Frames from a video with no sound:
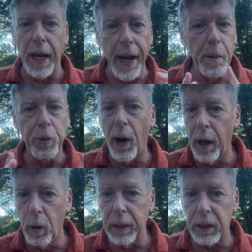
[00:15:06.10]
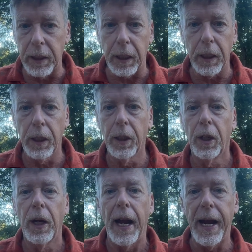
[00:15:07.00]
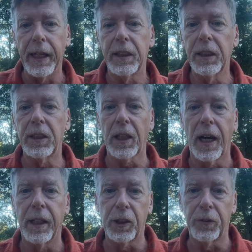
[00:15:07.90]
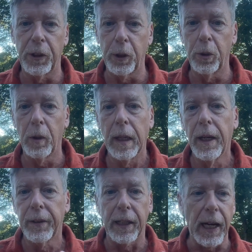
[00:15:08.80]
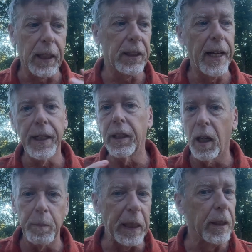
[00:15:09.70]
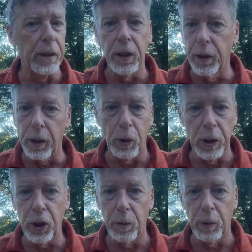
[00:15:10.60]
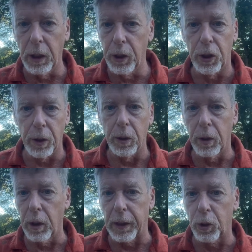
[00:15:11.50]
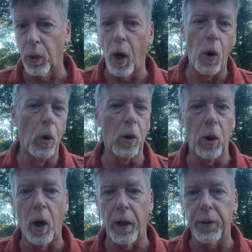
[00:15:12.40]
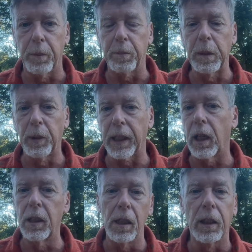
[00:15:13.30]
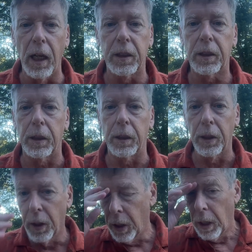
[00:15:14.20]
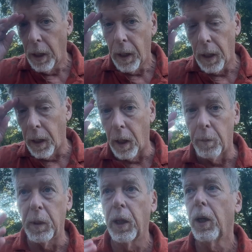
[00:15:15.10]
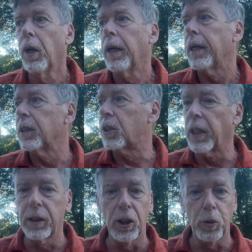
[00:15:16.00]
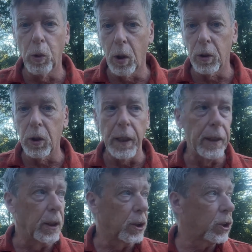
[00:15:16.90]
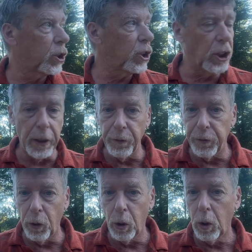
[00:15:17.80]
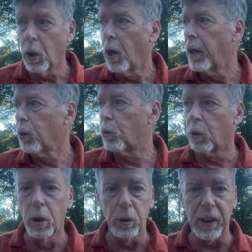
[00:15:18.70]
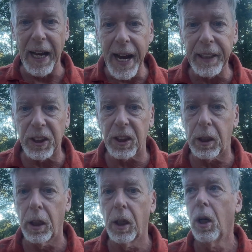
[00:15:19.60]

a prioristic anti-science view that got taken up into the Christian religion, like sort of whole cloth, and people like Augustine. It says this world is sinful, grotesque,